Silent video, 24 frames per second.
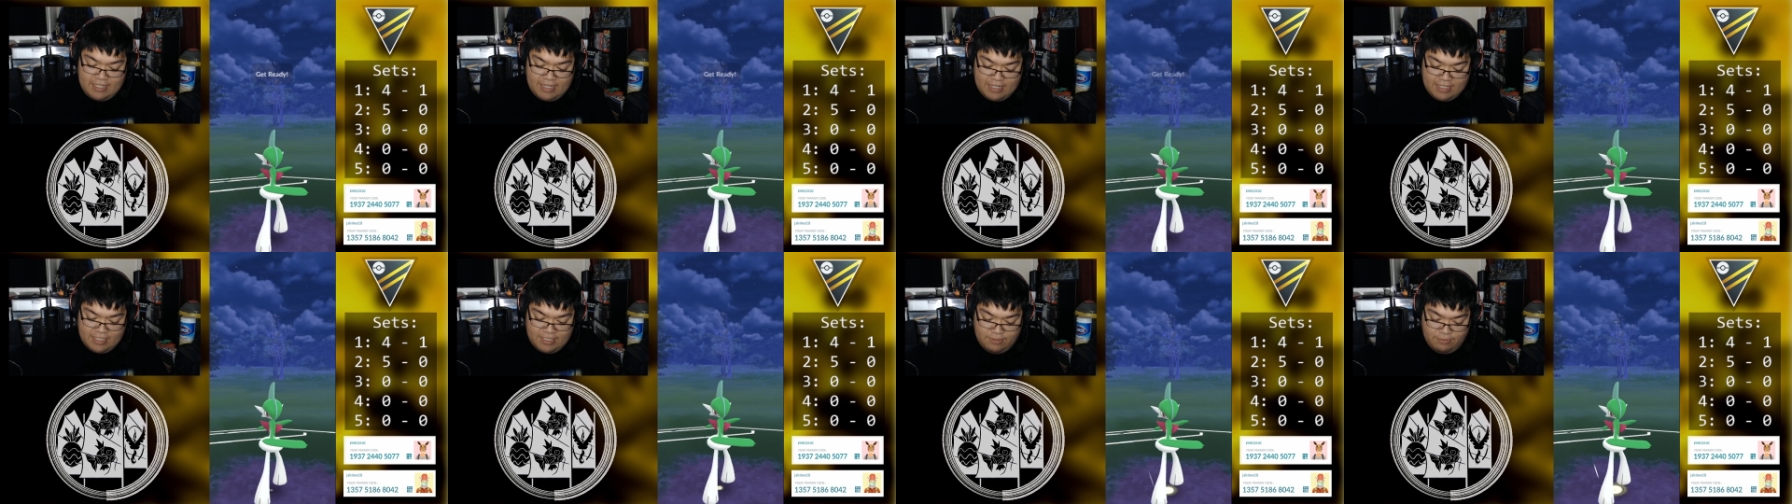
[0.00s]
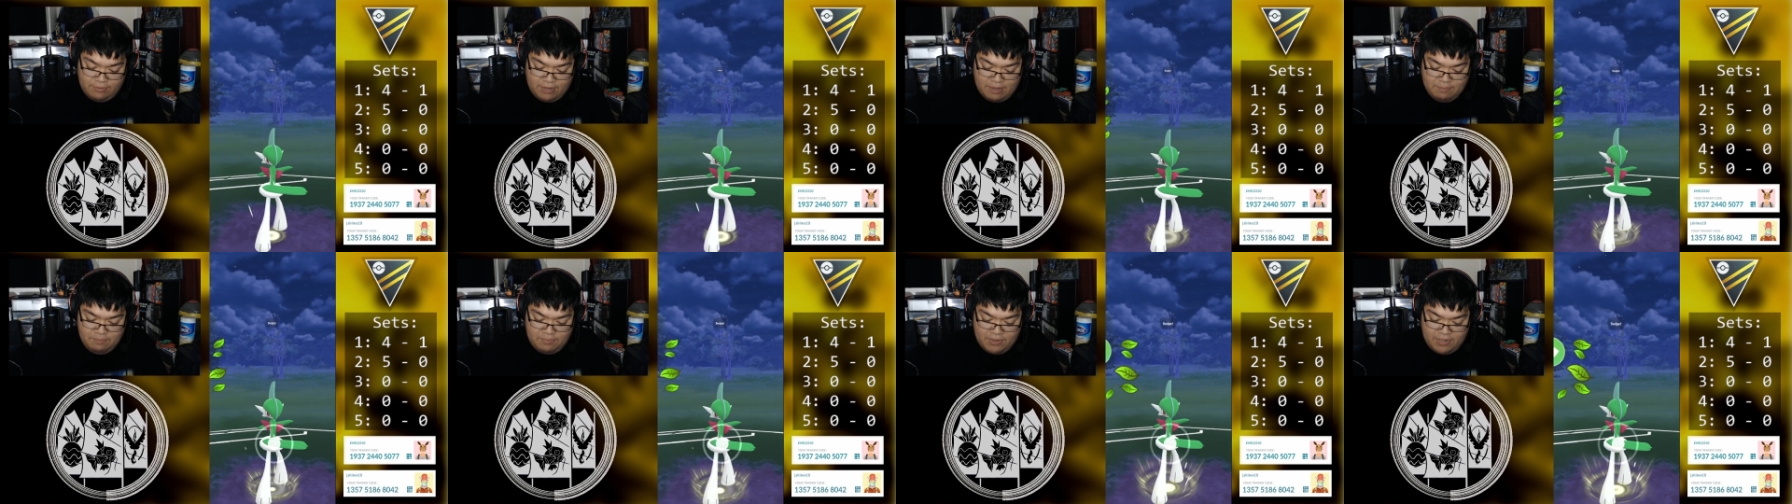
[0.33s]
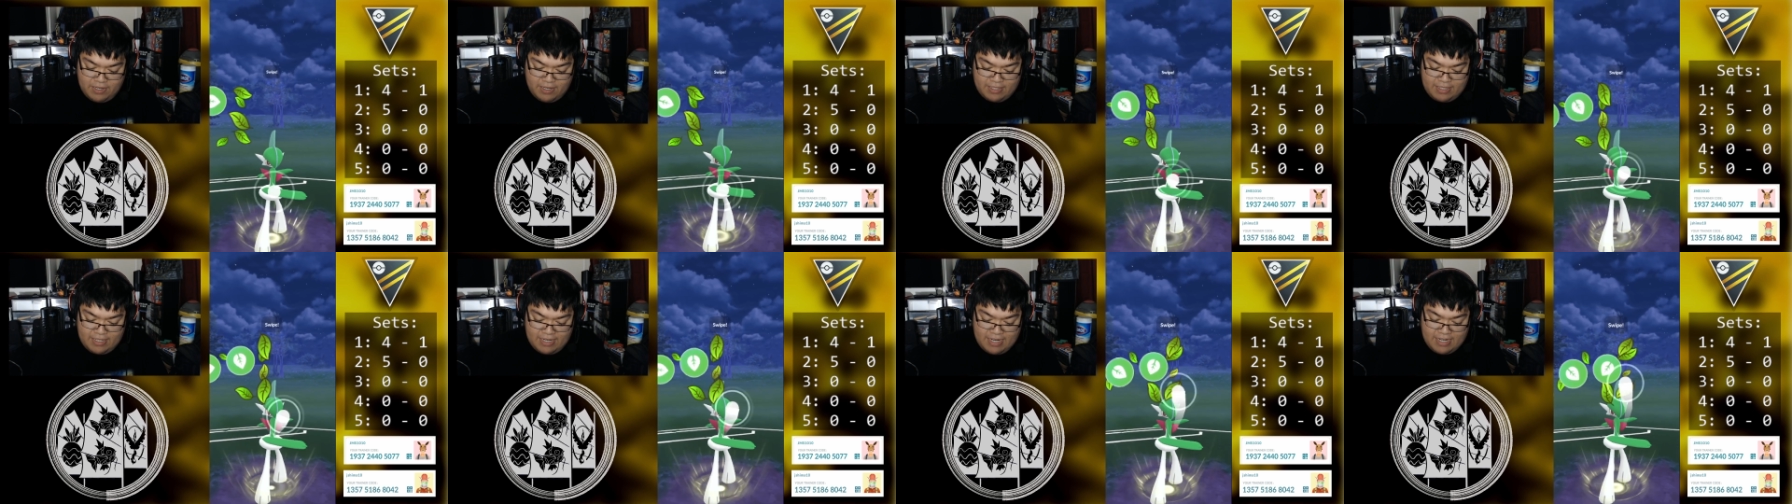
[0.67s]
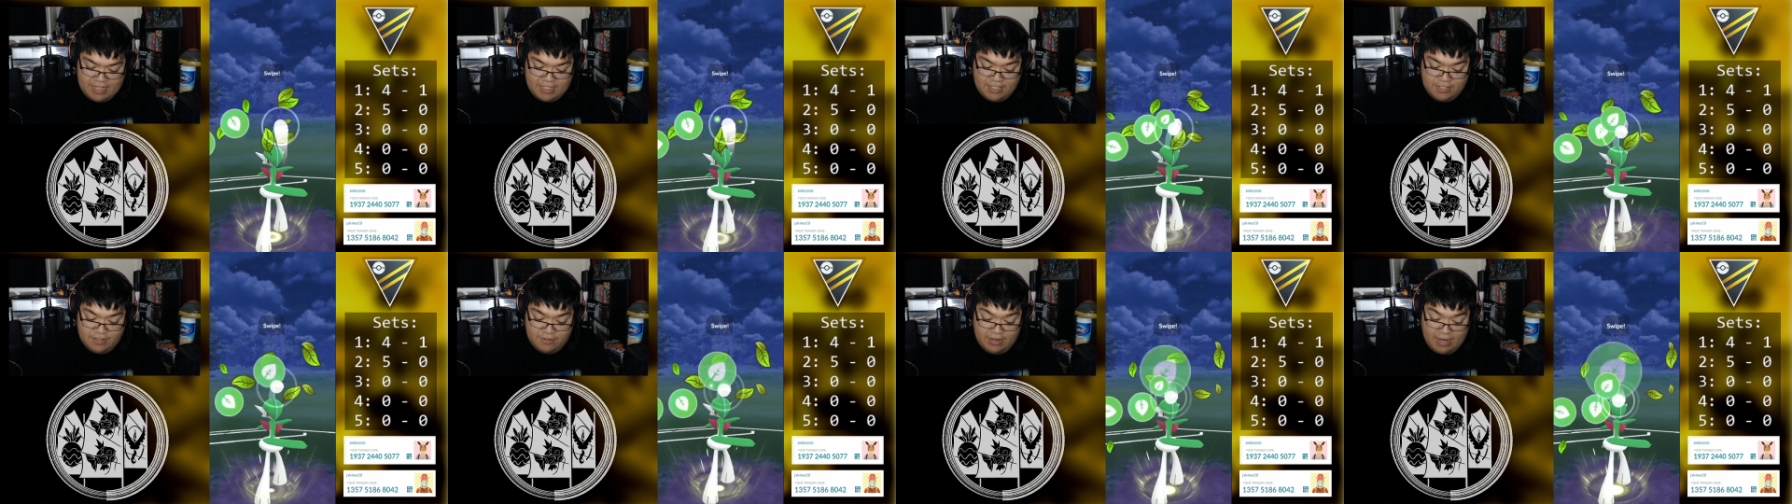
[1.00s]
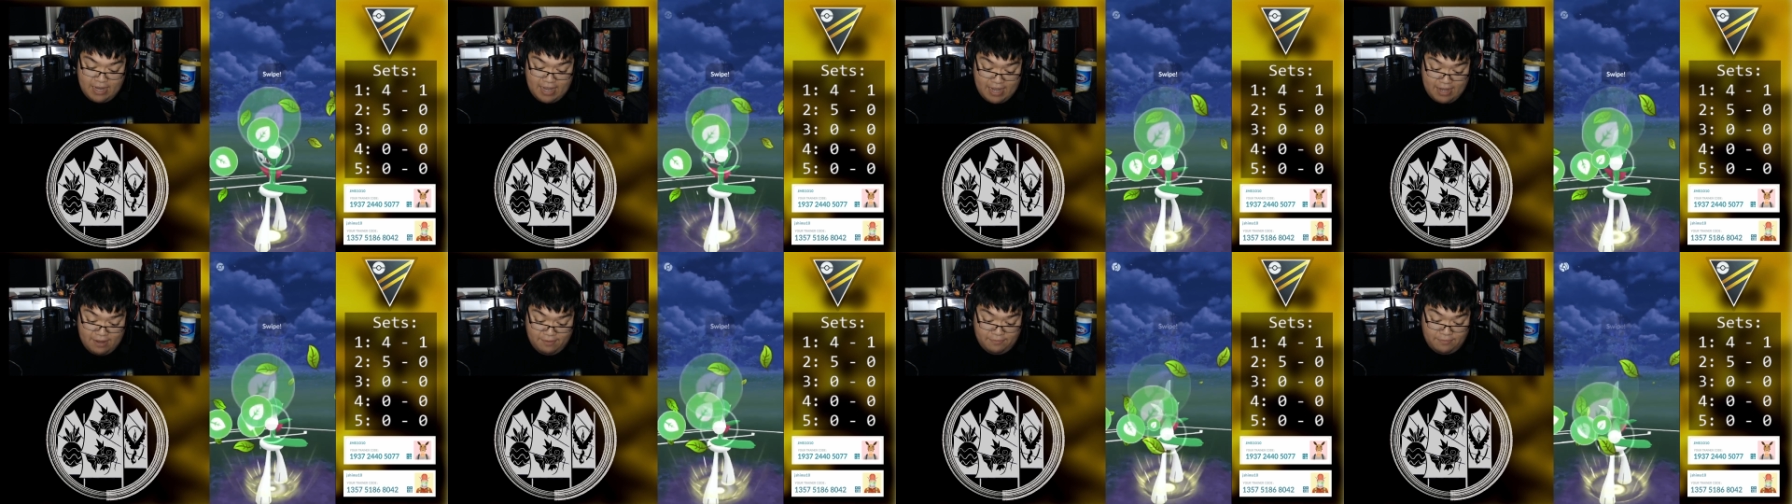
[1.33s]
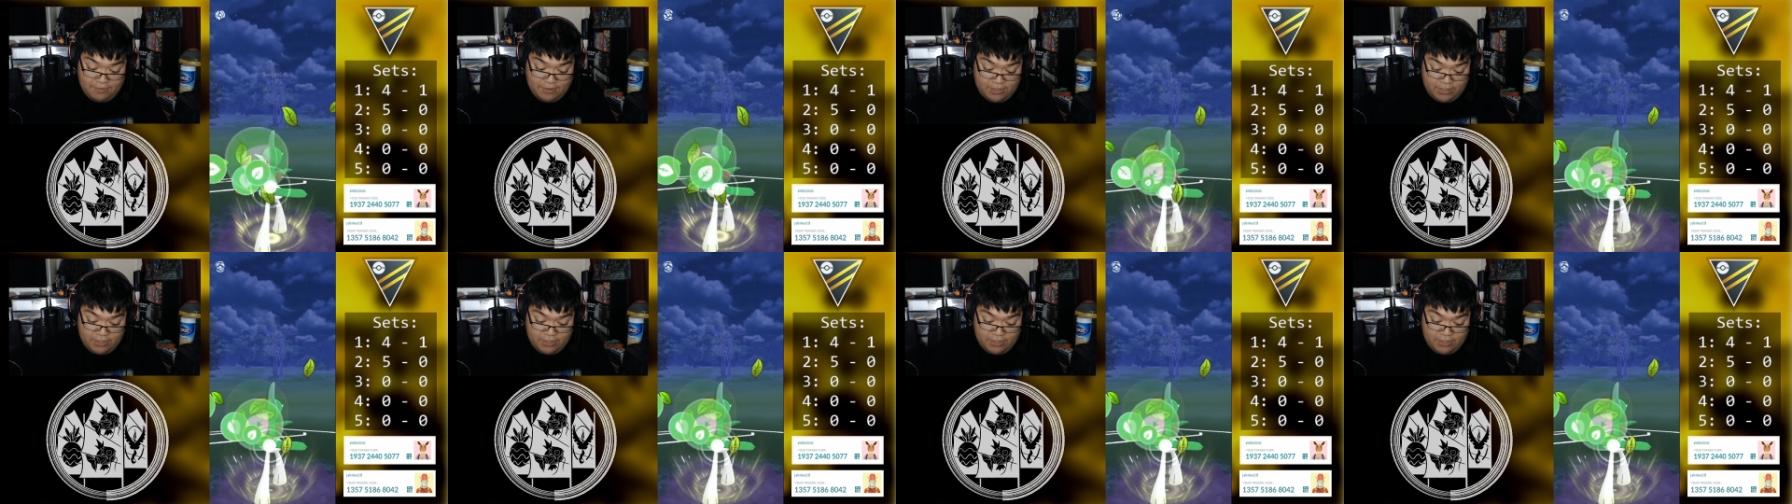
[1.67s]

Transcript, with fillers: Swampert. I do have